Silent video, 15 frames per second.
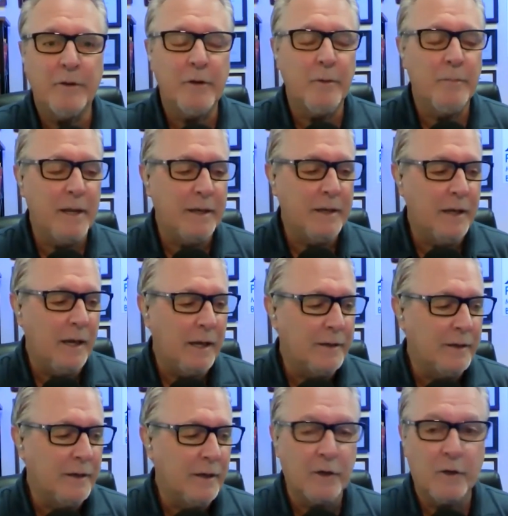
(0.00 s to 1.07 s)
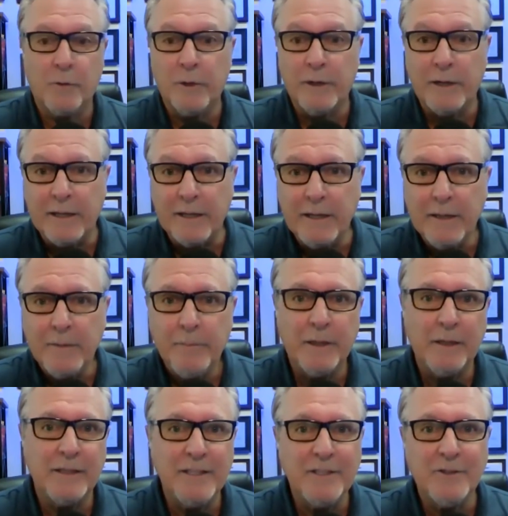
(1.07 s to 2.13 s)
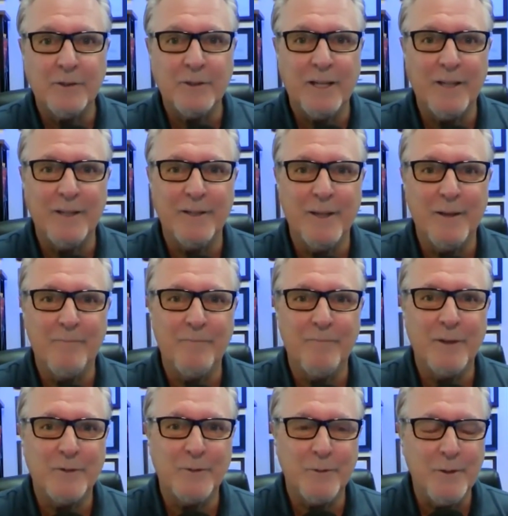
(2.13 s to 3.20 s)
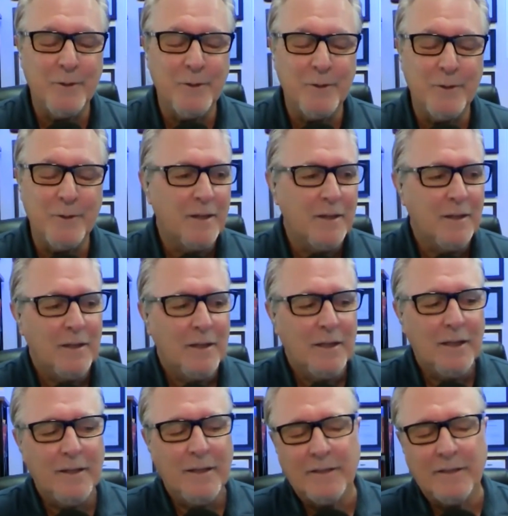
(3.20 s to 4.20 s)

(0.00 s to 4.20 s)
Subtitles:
owner may not agree, but at least you're telling them the truth. And